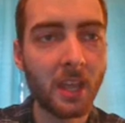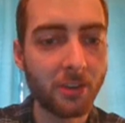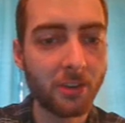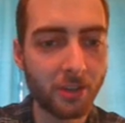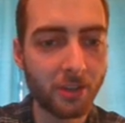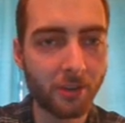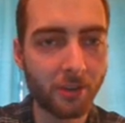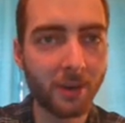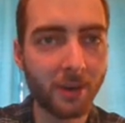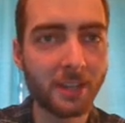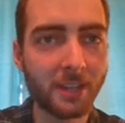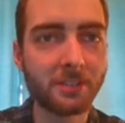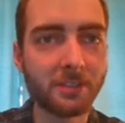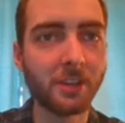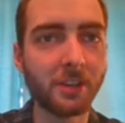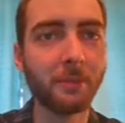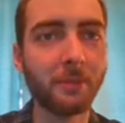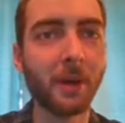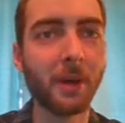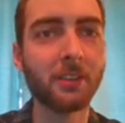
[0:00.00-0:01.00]
green
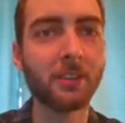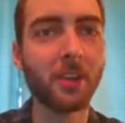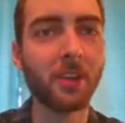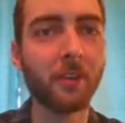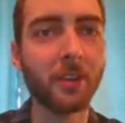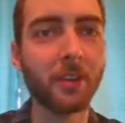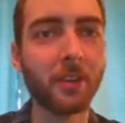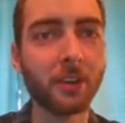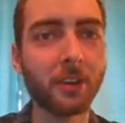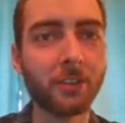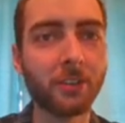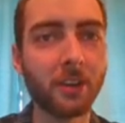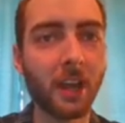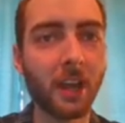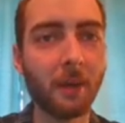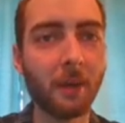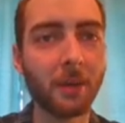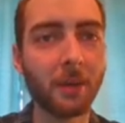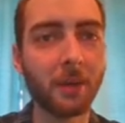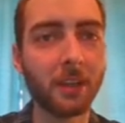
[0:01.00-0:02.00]
screen myself here, shouldn't
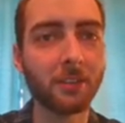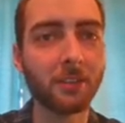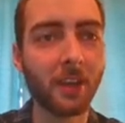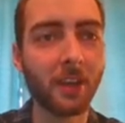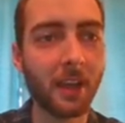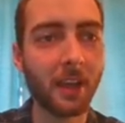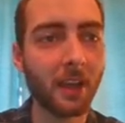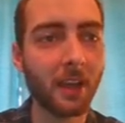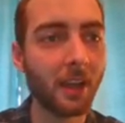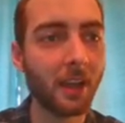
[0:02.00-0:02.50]
I? Because I